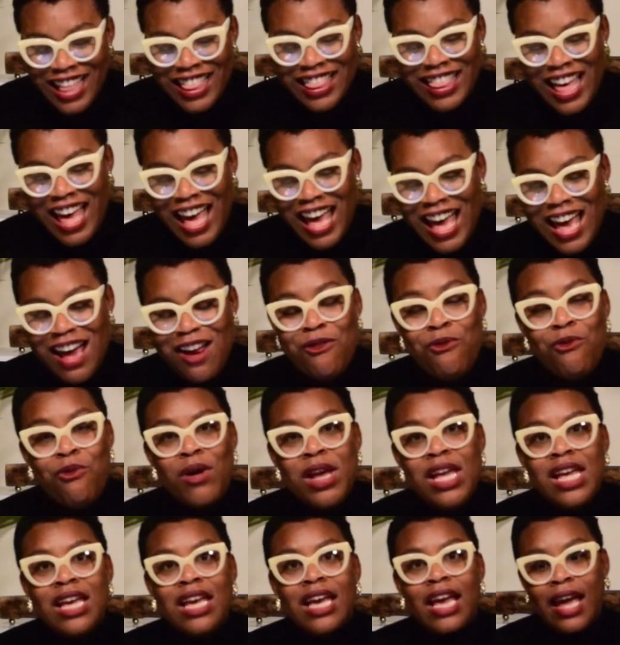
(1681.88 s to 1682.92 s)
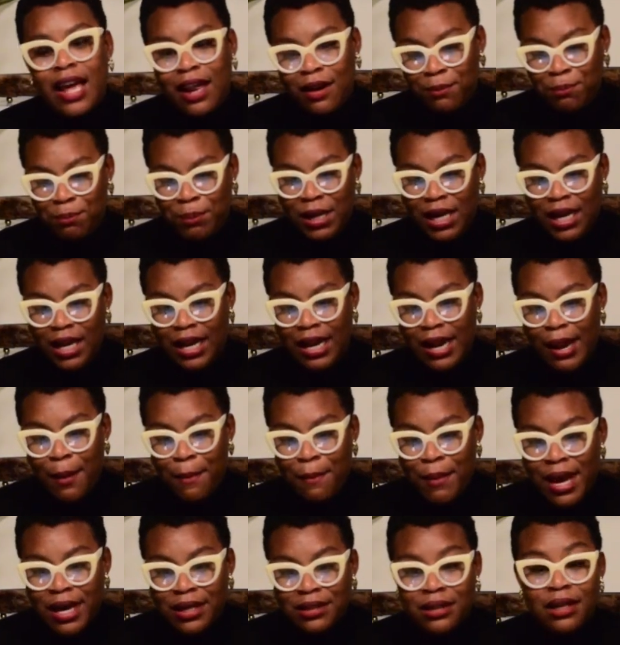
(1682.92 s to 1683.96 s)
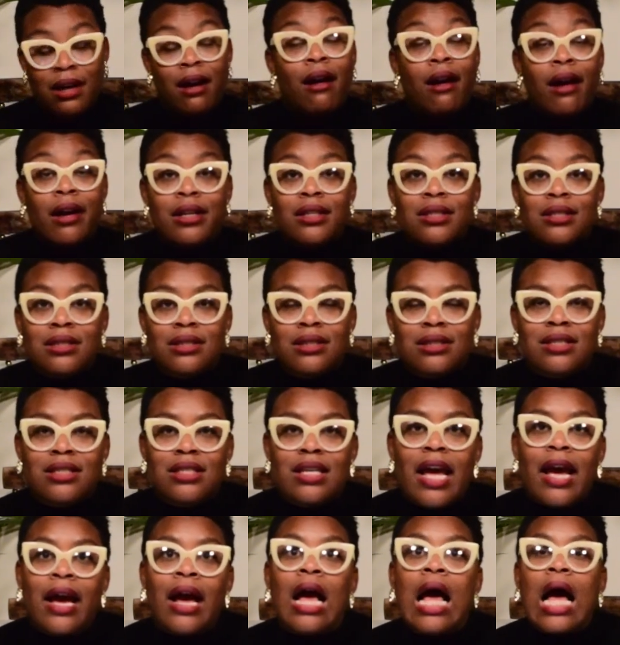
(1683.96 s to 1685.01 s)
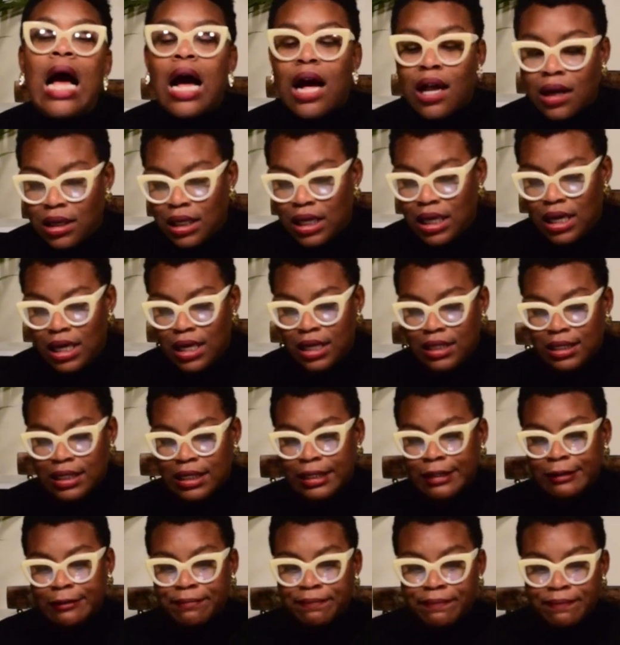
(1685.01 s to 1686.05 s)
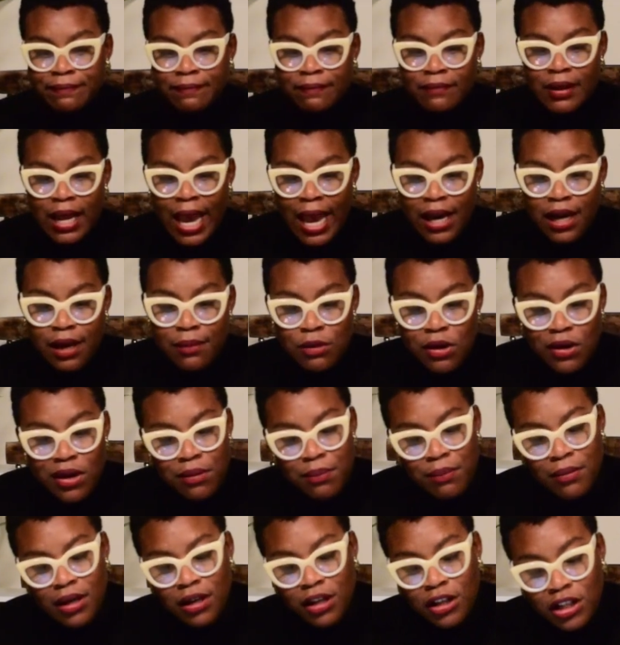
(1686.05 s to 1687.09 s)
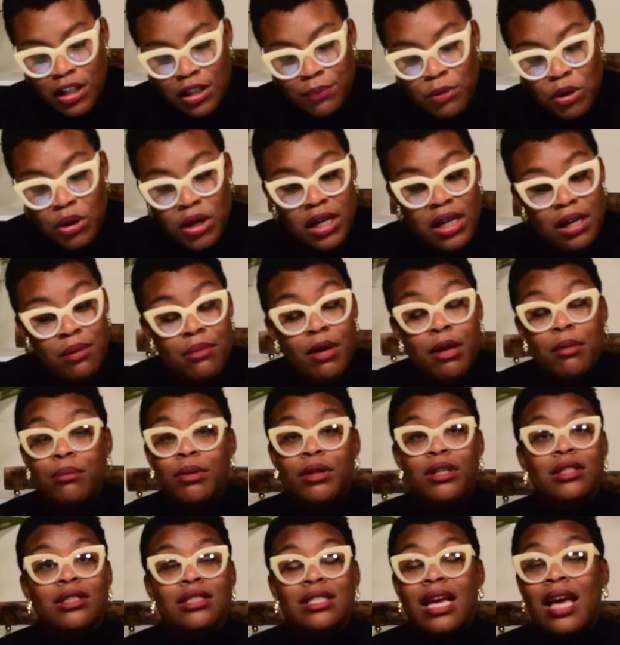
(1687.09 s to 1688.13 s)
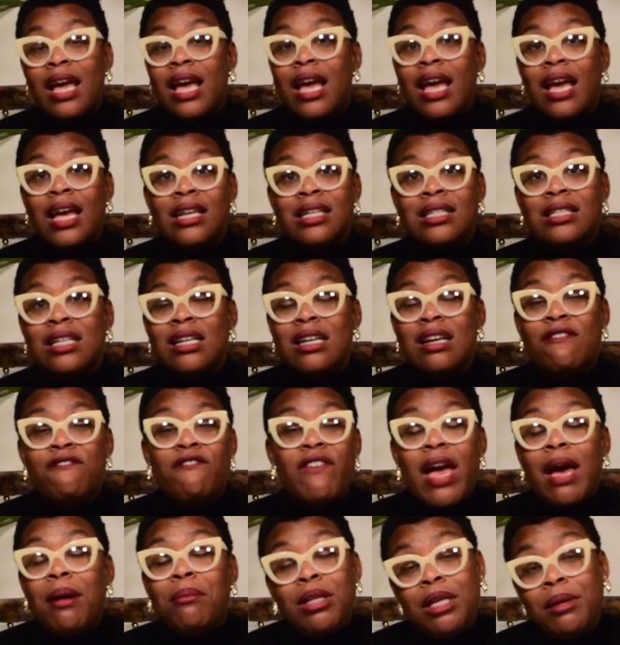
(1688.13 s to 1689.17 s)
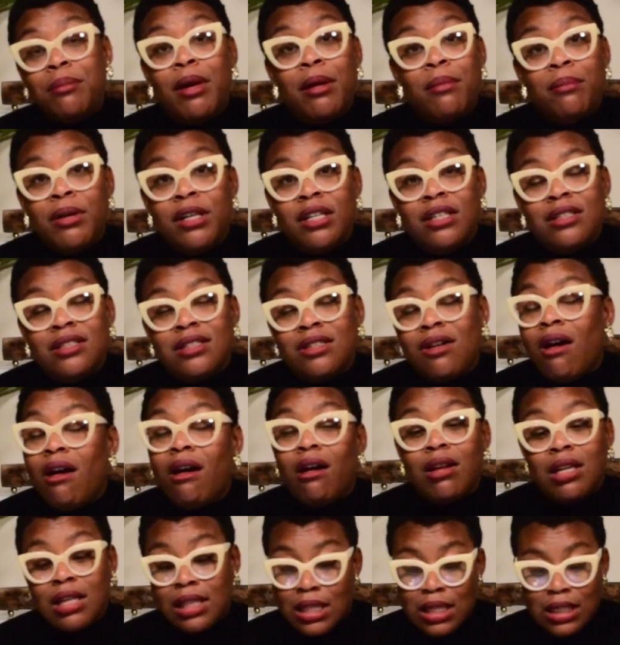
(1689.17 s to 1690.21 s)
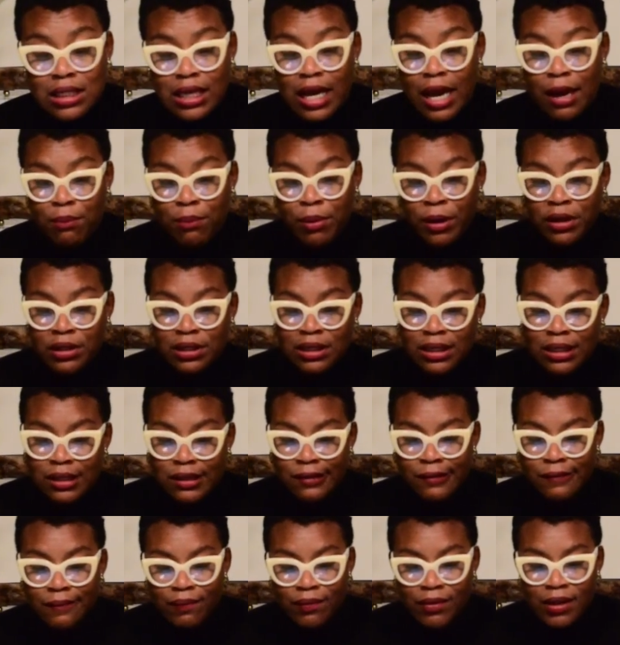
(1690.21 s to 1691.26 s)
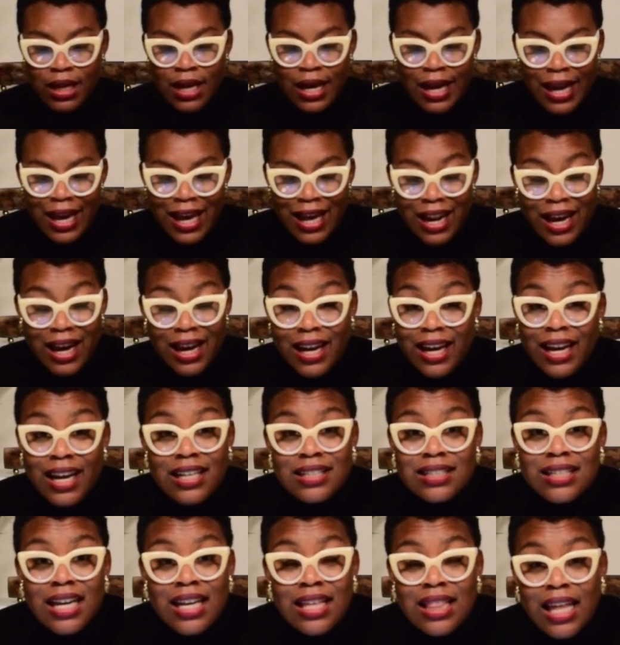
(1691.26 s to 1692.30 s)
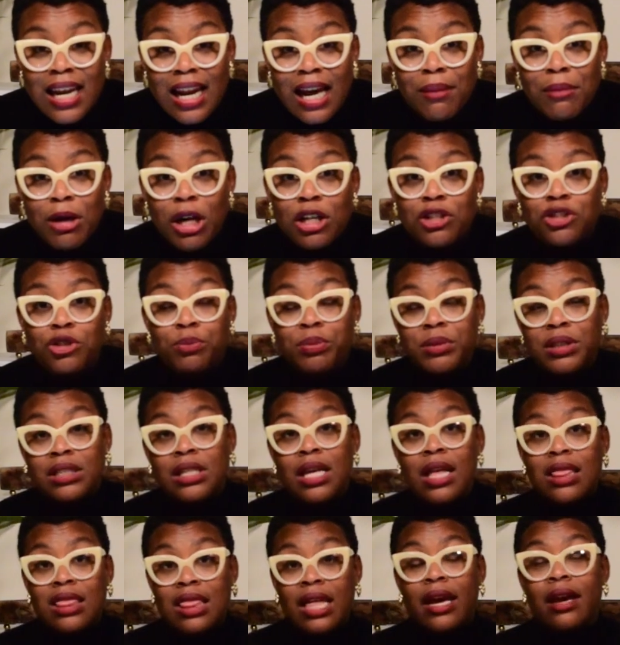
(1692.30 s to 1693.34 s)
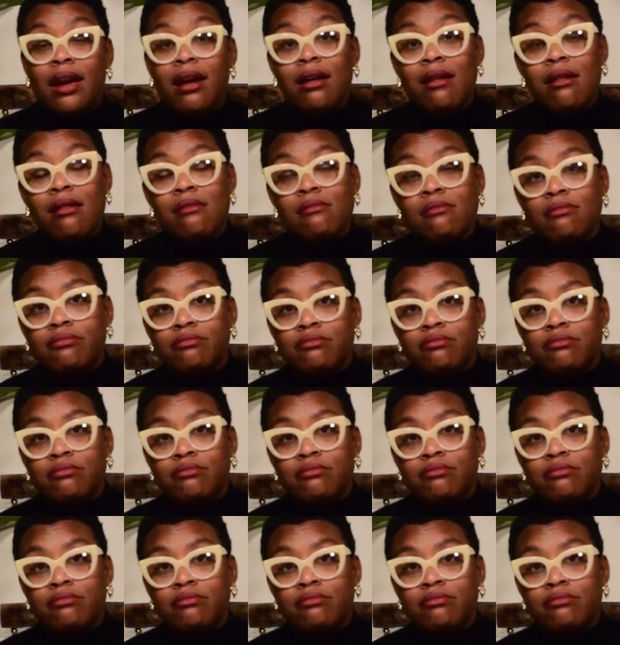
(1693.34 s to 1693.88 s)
that we can be amazing artists and colleagues and community members and family members, all in the same person. And I can't say that I'm 100% there,